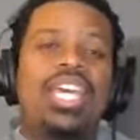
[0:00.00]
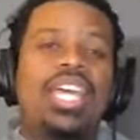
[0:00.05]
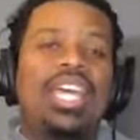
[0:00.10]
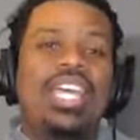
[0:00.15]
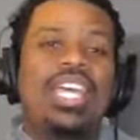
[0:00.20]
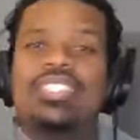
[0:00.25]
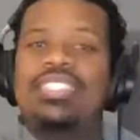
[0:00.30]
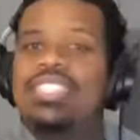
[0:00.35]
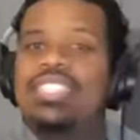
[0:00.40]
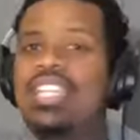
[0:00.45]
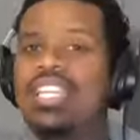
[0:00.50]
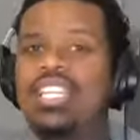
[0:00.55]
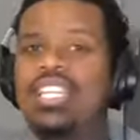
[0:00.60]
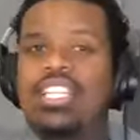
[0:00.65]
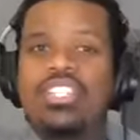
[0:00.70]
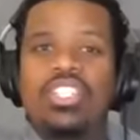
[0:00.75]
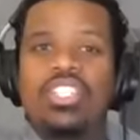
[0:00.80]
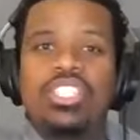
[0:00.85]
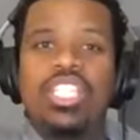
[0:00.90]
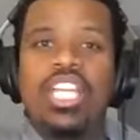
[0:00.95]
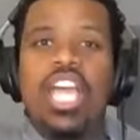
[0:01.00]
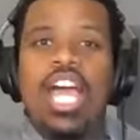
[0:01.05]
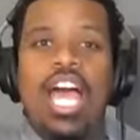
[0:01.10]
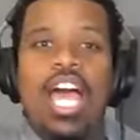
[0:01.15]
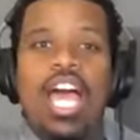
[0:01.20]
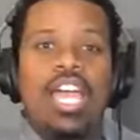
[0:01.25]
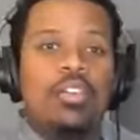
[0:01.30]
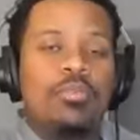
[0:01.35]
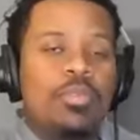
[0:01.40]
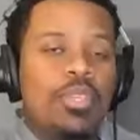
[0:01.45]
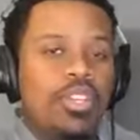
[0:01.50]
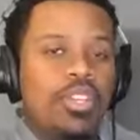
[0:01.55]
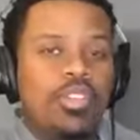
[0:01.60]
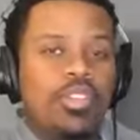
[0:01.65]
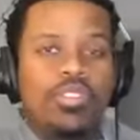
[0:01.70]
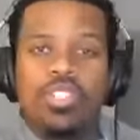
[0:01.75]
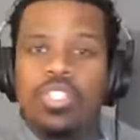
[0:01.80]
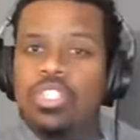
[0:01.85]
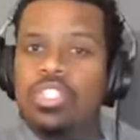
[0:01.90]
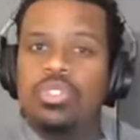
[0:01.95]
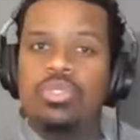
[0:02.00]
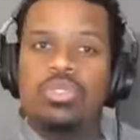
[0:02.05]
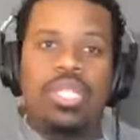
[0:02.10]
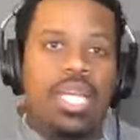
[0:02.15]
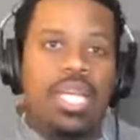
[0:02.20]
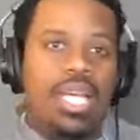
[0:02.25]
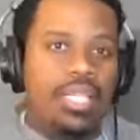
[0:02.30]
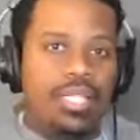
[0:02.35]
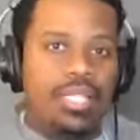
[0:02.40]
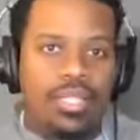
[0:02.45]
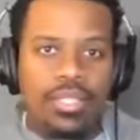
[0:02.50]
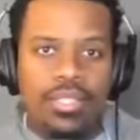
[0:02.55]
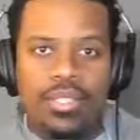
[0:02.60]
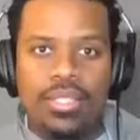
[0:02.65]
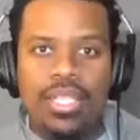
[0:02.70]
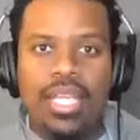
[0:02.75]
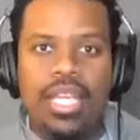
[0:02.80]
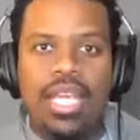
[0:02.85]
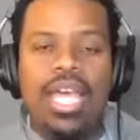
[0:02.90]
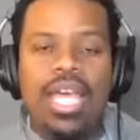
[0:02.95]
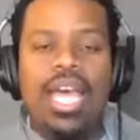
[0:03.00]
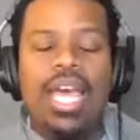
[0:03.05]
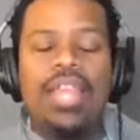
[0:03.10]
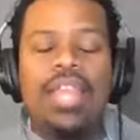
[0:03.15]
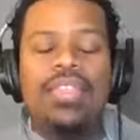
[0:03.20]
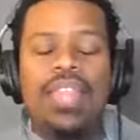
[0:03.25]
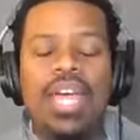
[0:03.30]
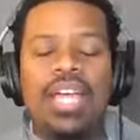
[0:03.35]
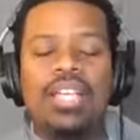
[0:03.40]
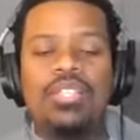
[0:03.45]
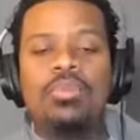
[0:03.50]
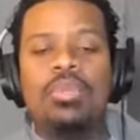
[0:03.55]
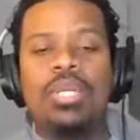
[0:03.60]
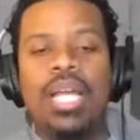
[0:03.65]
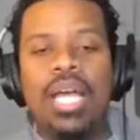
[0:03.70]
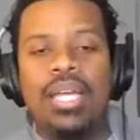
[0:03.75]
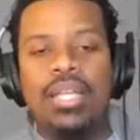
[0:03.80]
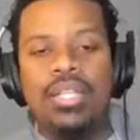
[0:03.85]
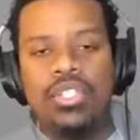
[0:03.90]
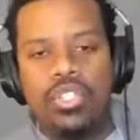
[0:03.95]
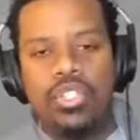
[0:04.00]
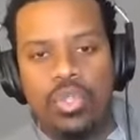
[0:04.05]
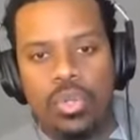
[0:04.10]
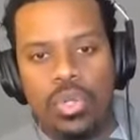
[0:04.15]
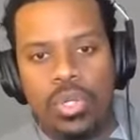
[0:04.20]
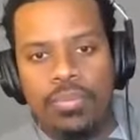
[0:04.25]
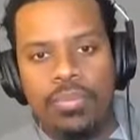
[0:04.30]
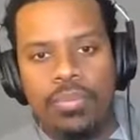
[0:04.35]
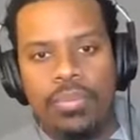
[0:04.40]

It said clear as day, I am here for the student athletes. And that's what I enjoy.